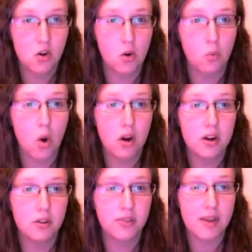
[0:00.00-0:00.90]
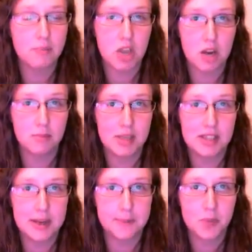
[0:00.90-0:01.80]
or 1
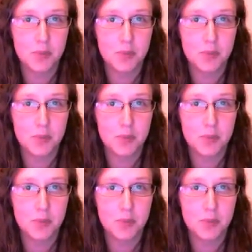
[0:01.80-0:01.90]
femtometer.